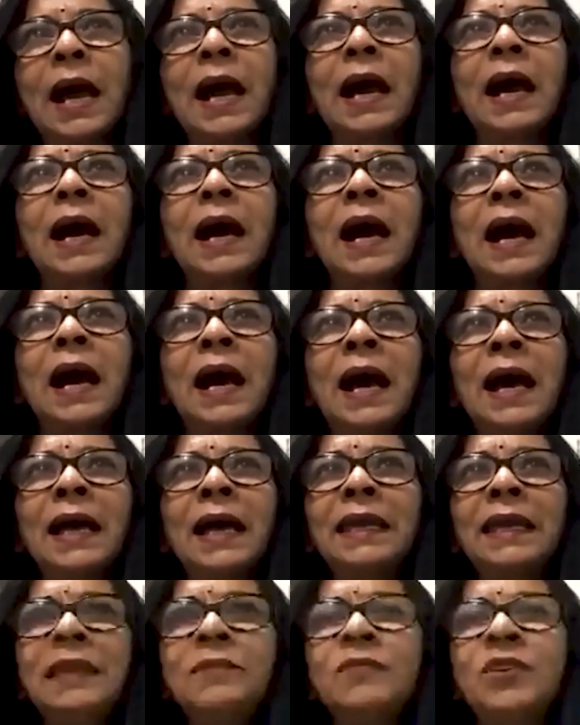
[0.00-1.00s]

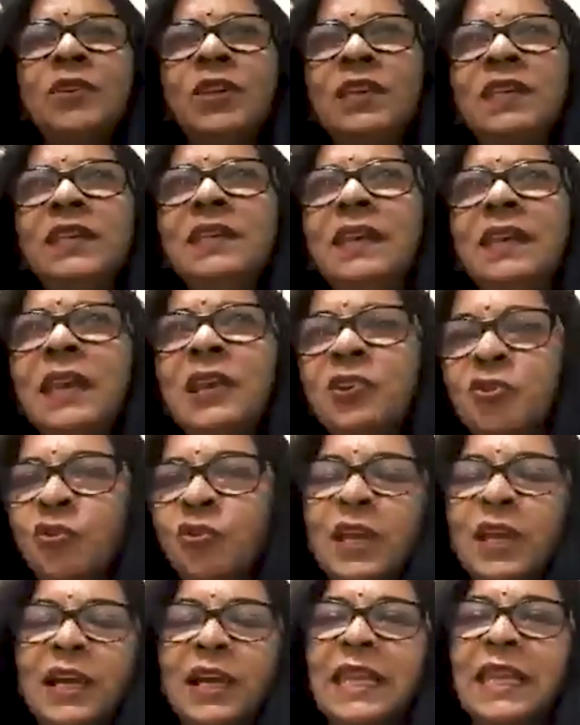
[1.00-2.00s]
I didn't
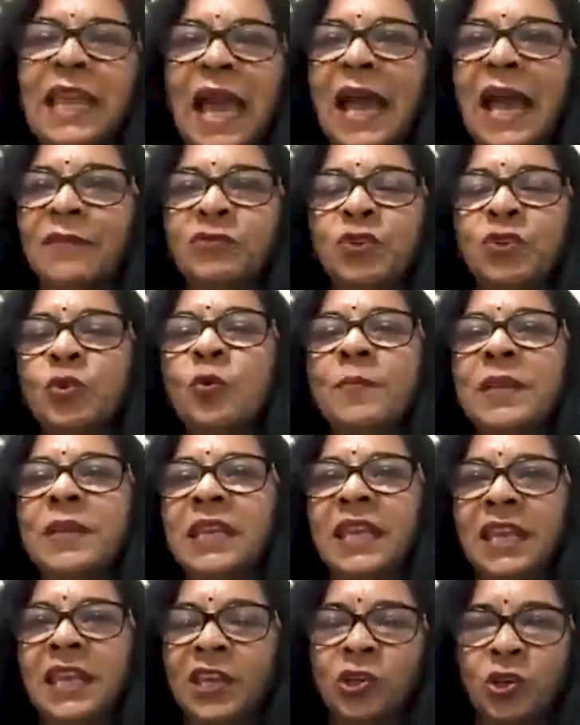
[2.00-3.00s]
really have too
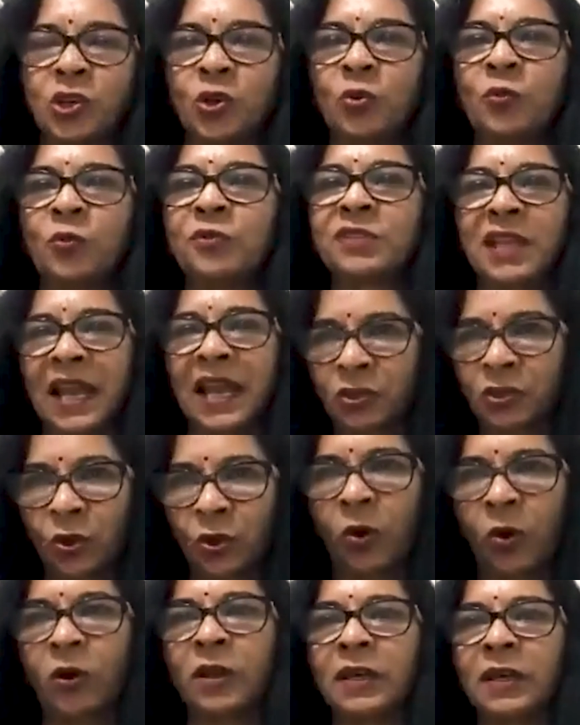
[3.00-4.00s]
many issues at
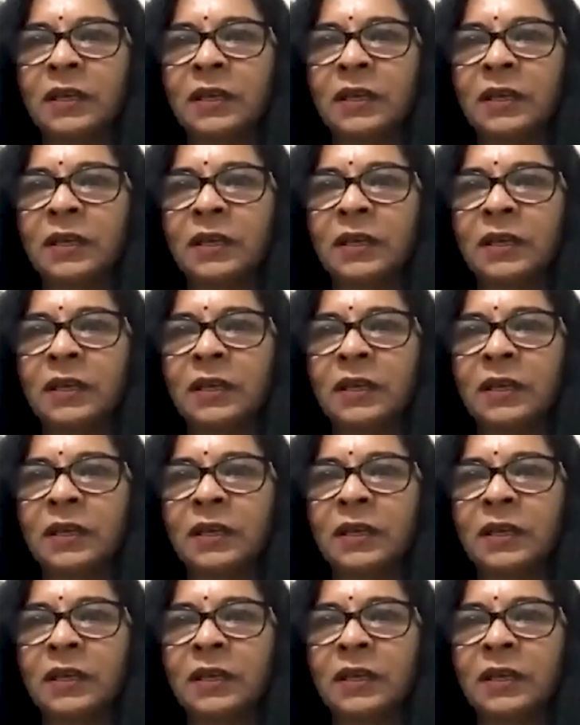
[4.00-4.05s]
all.